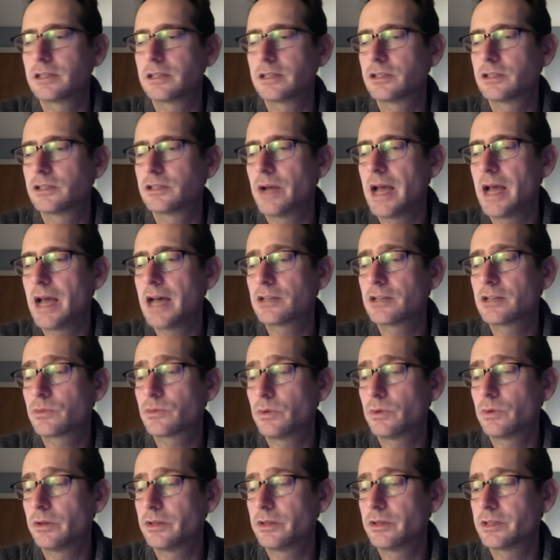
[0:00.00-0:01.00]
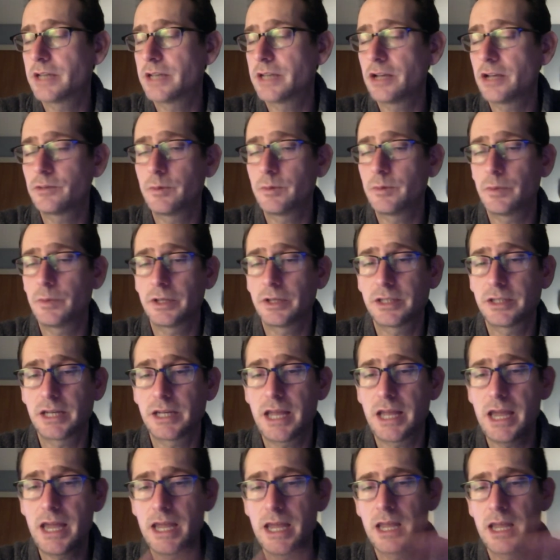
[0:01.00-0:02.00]
And so I asked one of the salespeople, I
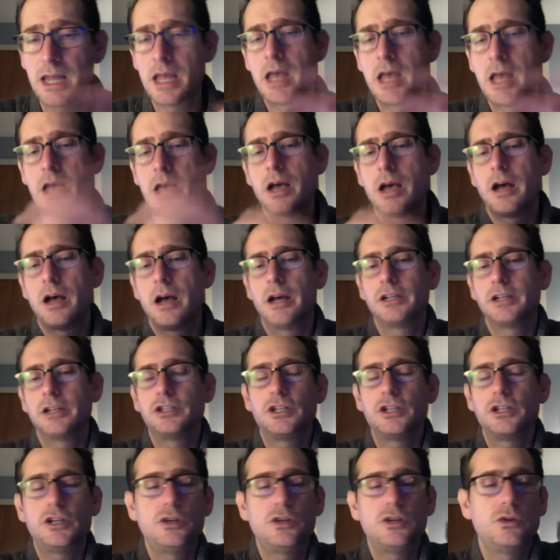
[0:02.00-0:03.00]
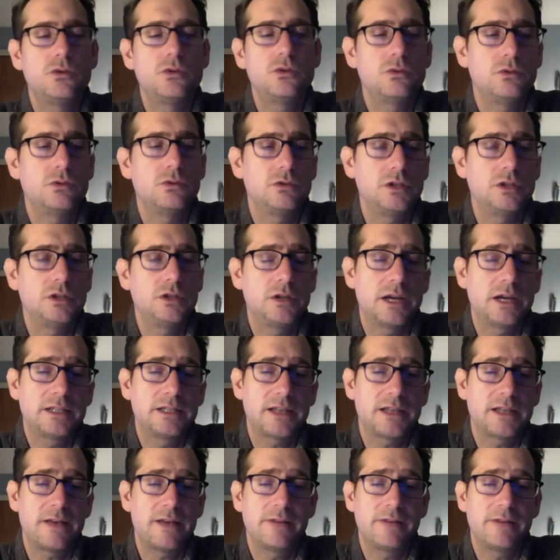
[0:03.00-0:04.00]
Hey, uh, do you do you guys
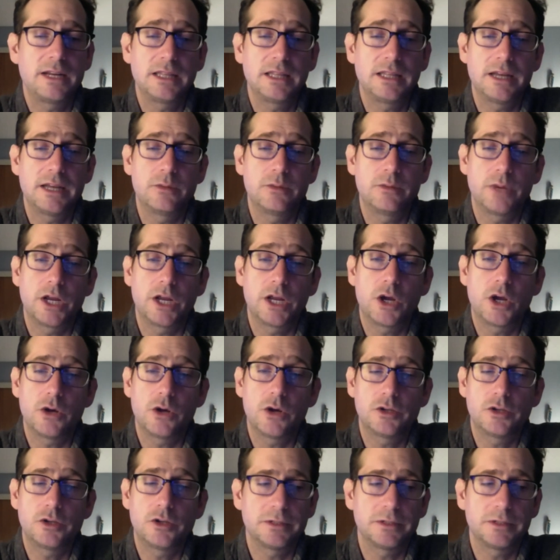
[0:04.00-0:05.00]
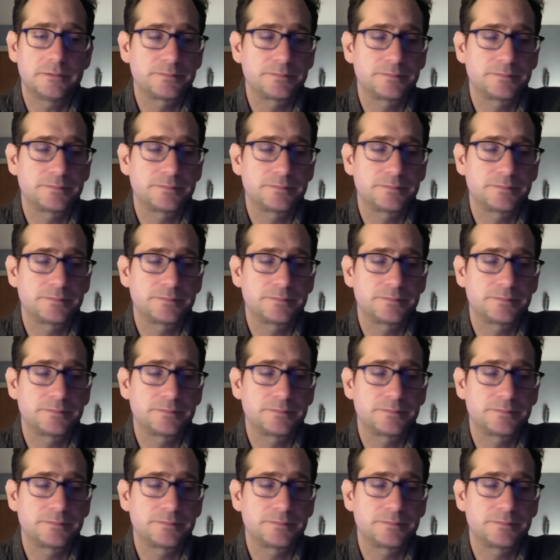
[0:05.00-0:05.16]
have any Leadwing Coachman?"